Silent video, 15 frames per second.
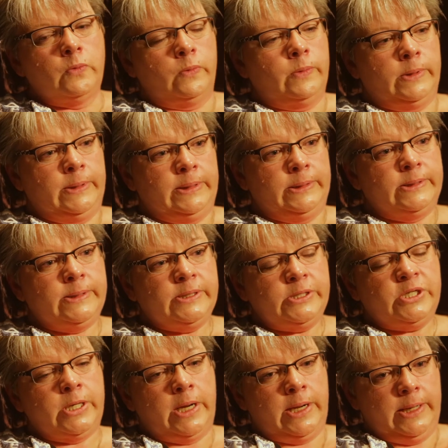wanted to
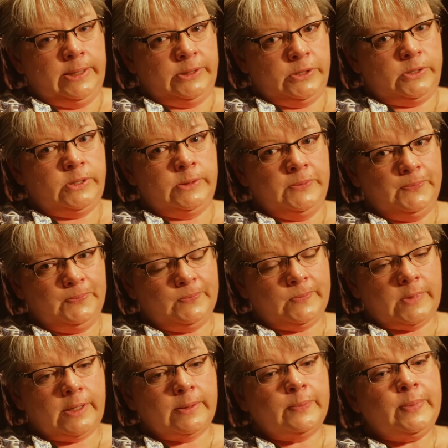change
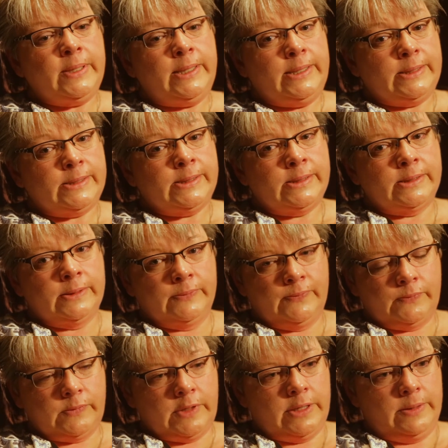a piece
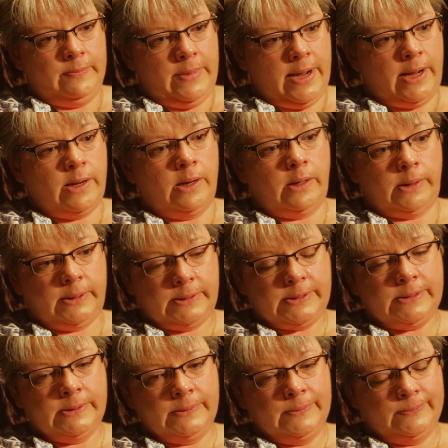in my
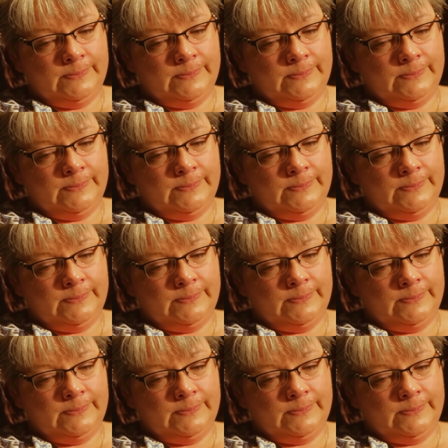heart.